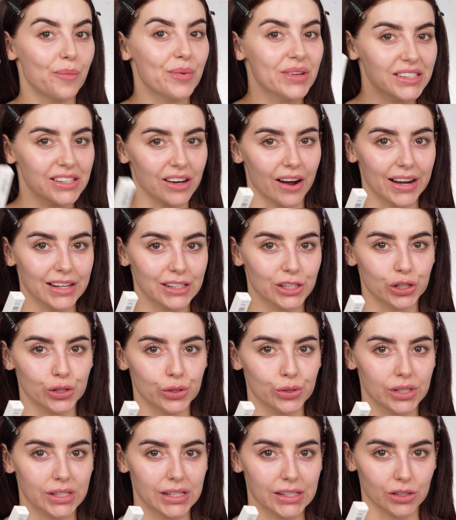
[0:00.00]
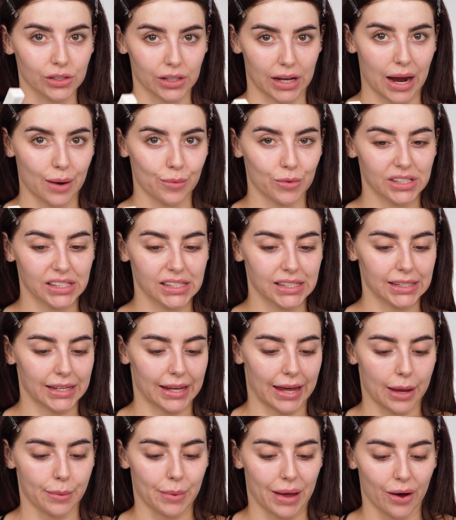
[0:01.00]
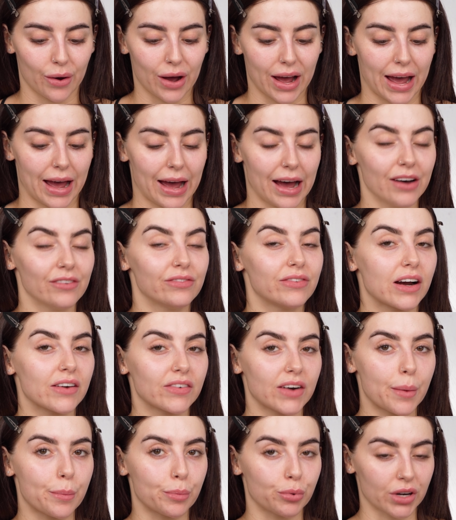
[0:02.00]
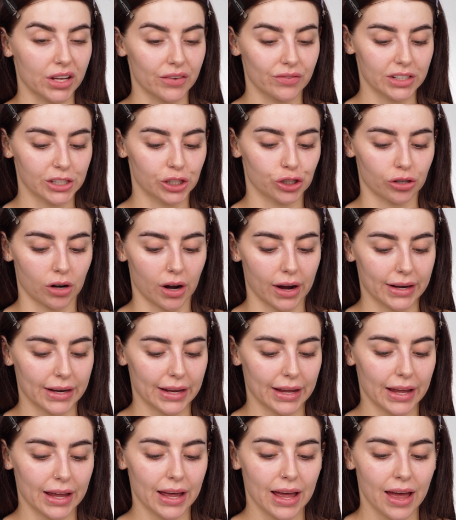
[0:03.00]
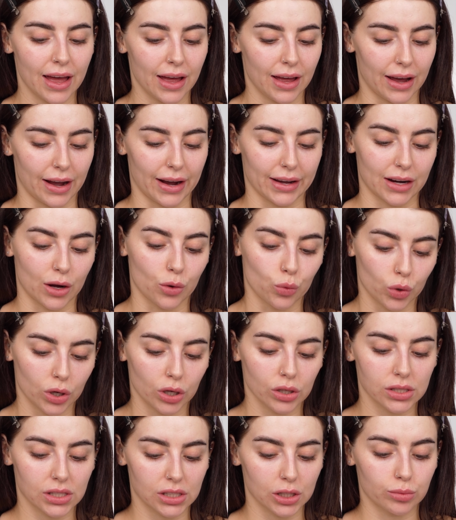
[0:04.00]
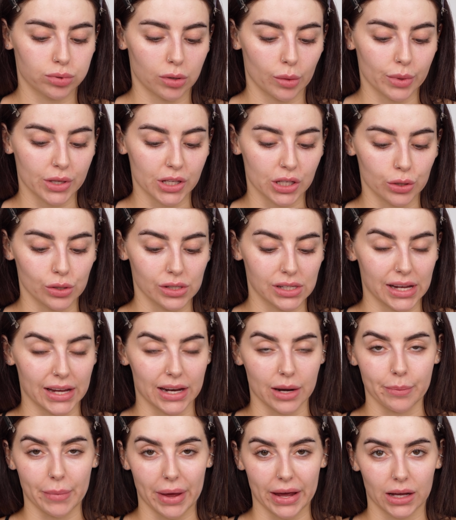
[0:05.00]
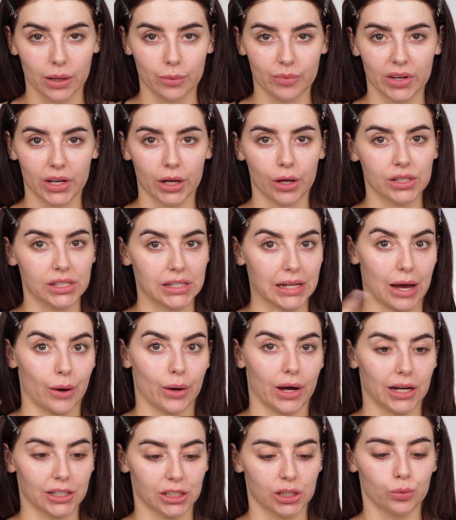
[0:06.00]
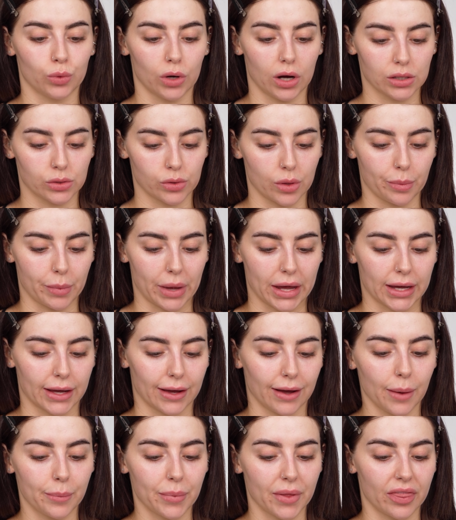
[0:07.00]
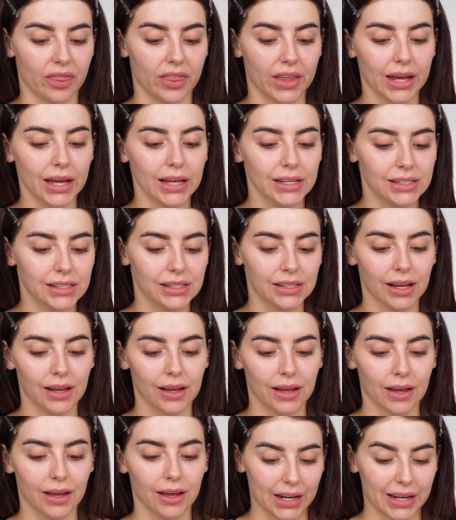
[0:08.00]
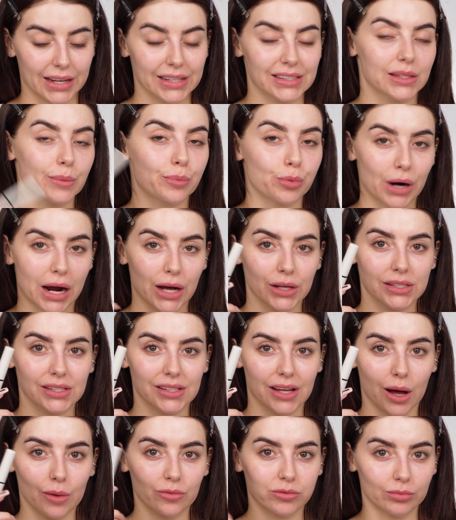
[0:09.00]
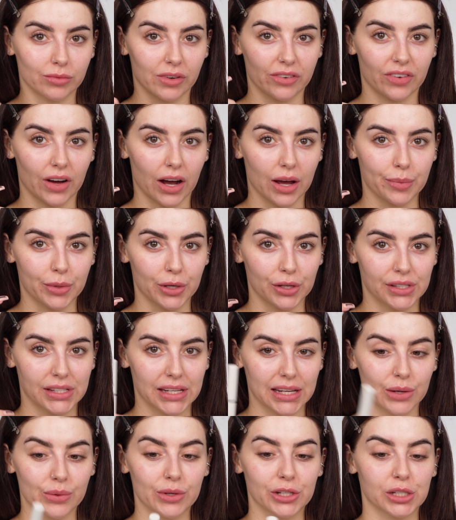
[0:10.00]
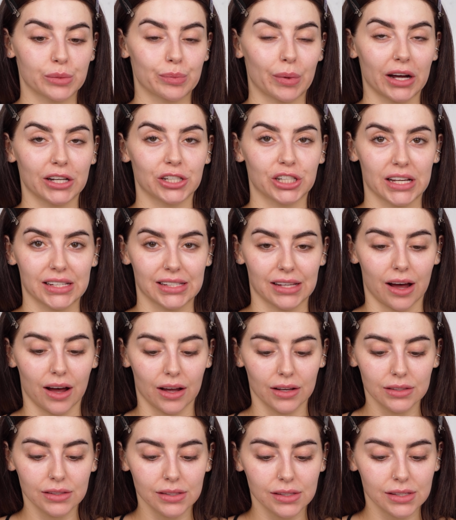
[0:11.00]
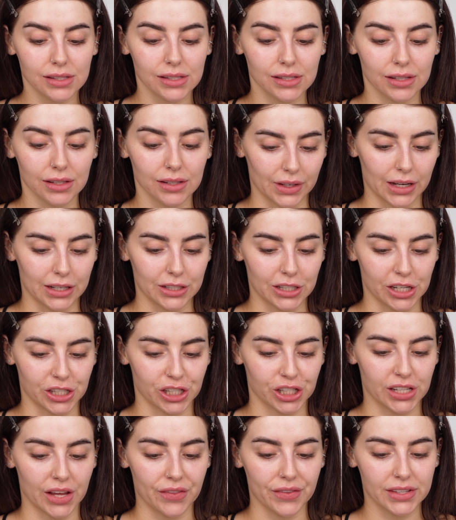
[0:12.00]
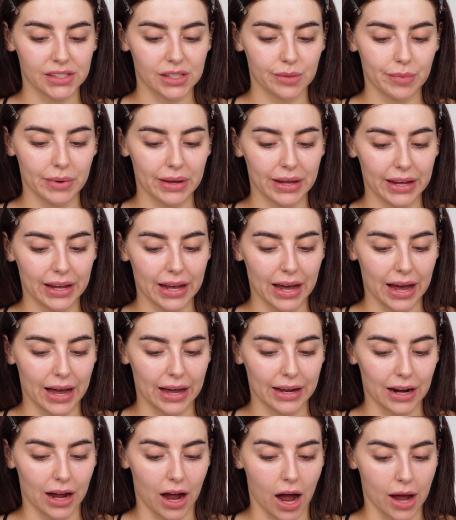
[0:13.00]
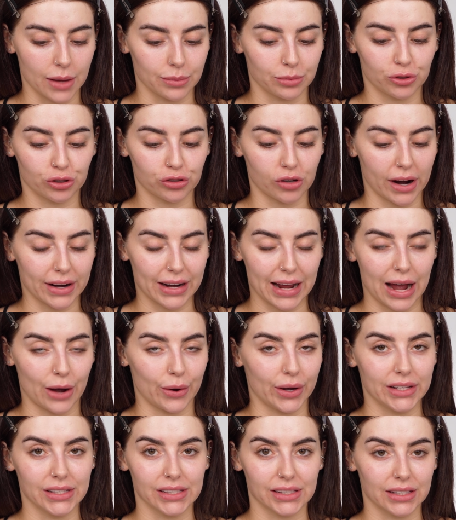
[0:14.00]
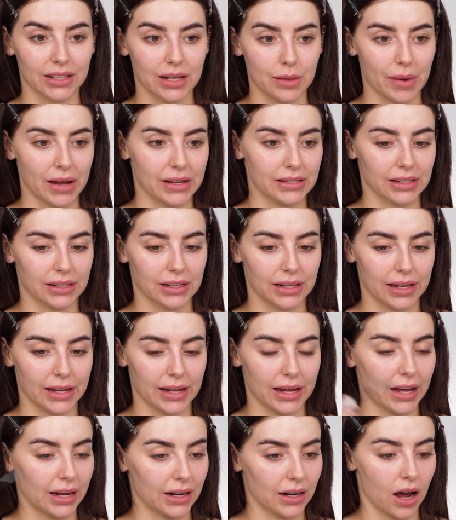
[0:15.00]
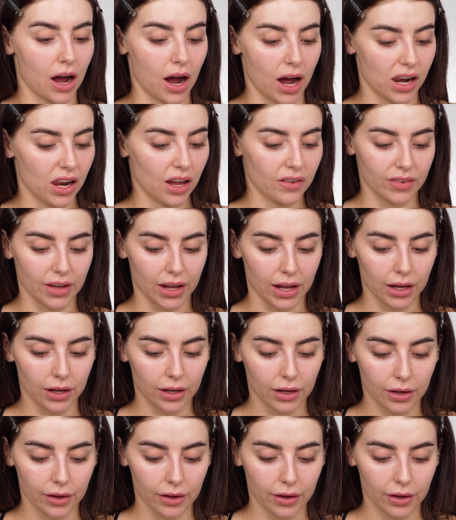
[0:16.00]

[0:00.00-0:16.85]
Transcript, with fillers: I've been dying to use this on camera since it came out. I have very, very briefly tried it and I will still probably use it in a makeup video to see how it actually works with makeup. But this is the Brow Sculpt from Refy Beauty, which is by Jess Hunt. And yeah, she sent this to me and I tried it out instantly basically and I love it.